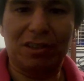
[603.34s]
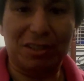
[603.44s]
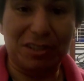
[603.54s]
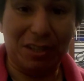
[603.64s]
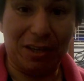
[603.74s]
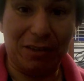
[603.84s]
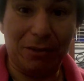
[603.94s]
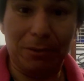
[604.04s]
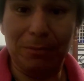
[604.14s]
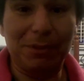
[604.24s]

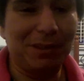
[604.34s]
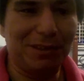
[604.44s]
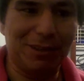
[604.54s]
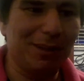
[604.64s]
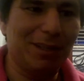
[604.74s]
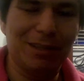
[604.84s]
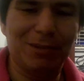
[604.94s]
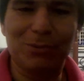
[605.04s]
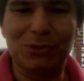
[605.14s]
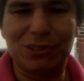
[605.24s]
Leguizamo, he
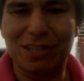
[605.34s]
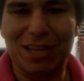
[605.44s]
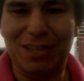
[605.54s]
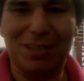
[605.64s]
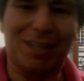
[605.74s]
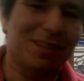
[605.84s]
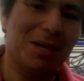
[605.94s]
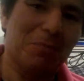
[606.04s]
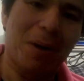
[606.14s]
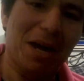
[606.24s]
was saying like they
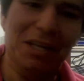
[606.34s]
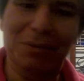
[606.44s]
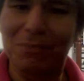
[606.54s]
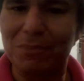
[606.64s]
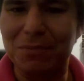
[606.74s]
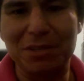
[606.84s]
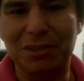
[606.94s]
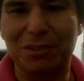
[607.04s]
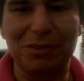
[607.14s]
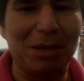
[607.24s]
pay him,
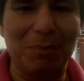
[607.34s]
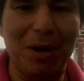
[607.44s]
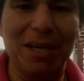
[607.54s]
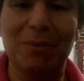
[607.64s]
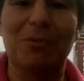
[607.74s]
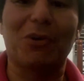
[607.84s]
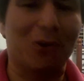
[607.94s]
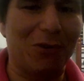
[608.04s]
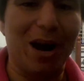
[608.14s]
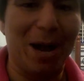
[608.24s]
they pay him
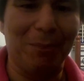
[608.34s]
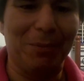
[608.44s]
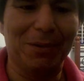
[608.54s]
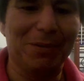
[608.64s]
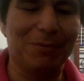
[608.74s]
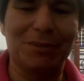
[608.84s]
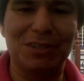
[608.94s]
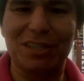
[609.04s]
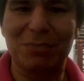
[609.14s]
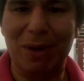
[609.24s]
crap. I mean,
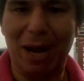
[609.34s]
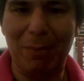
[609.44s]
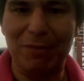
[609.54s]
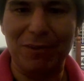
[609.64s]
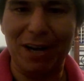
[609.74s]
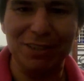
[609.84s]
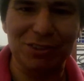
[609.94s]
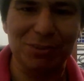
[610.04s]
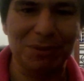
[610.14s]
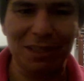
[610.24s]
did Miami Vice or
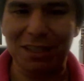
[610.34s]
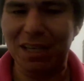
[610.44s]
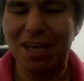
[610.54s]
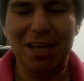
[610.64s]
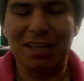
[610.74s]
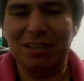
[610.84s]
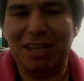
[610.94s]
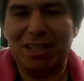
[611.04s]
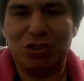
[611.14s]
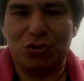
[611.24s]
something like that. And
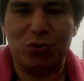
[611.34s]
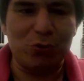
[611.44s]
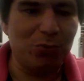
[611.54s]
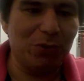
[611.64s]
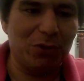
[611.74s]
that's true.